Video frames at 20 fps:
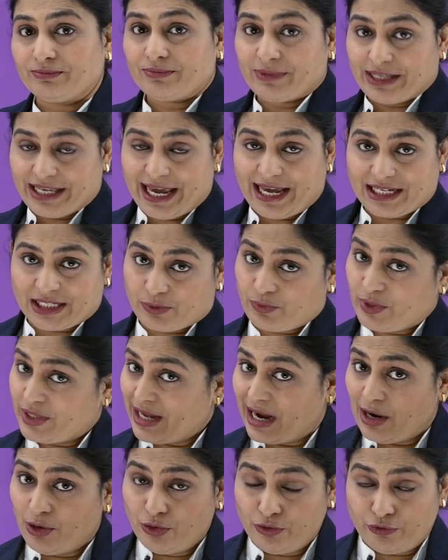Yes,
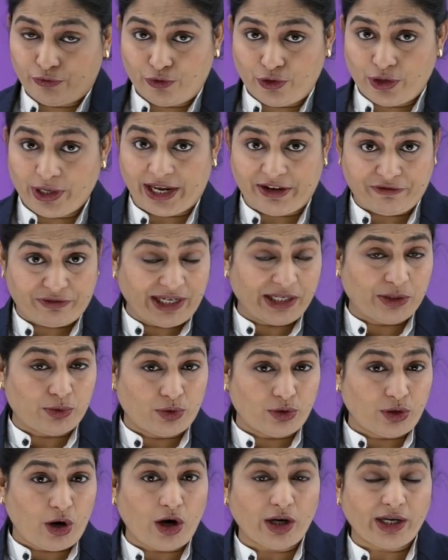without food, if they do
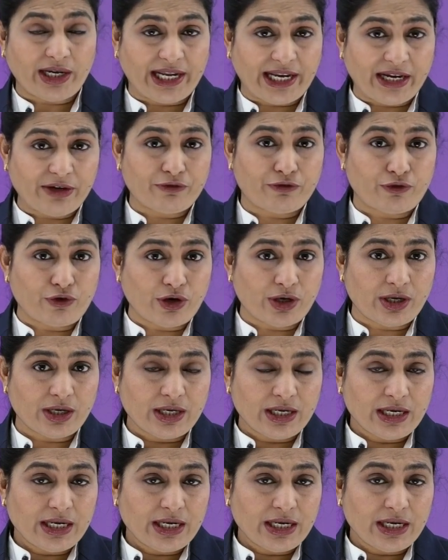not need food,